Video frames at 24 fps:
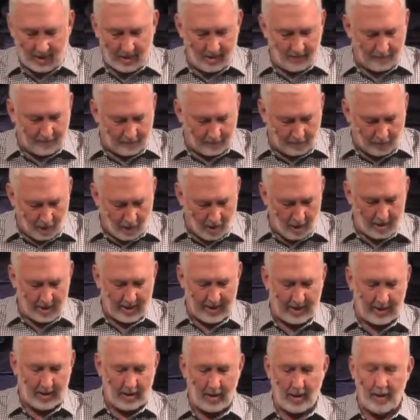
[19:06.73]
are
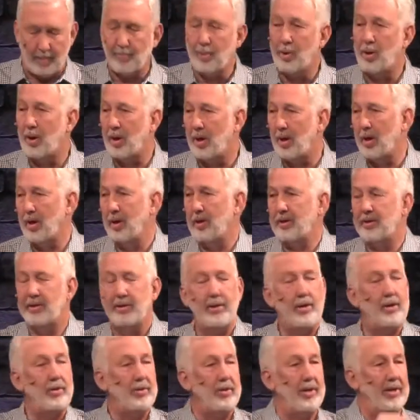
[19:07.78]
falling apart.
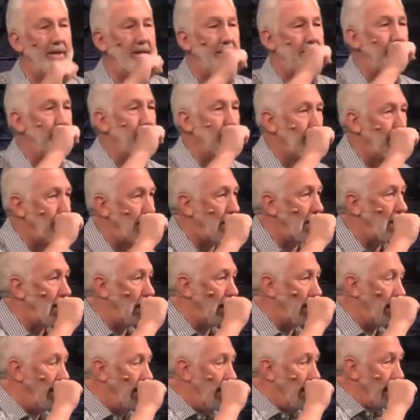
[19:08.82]
You leave your
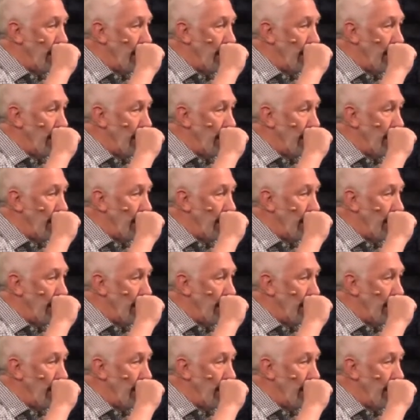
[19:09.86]
car